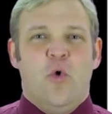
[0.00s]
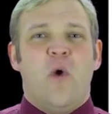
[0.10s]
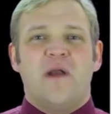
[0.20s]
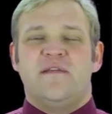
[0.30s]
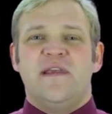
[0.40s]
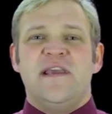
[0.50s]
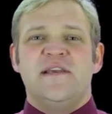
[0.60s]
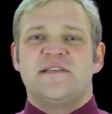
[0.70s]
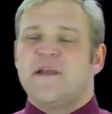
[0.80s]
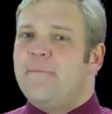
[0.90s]
What
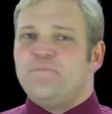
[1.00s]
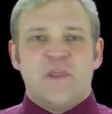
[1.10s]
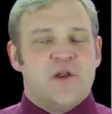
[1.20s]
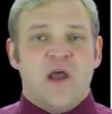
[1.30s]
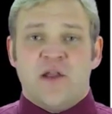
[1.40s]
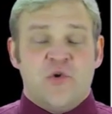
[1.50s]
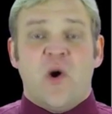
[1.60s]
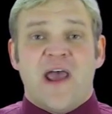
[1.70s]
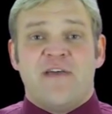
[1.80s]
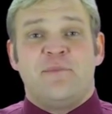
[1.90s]
is, do
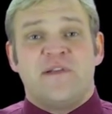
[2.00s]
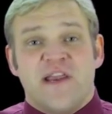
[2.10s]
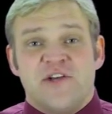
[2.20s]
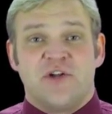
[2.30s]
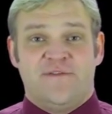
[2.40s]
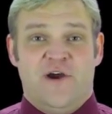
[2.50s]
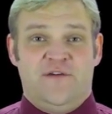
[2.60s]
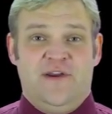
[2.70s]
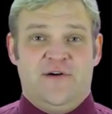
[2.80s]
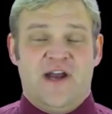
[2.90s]
I have potential
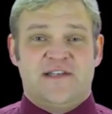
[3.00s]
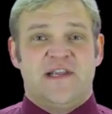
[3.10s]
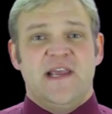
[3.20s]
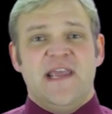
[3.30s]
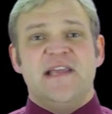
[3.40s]
voting rights?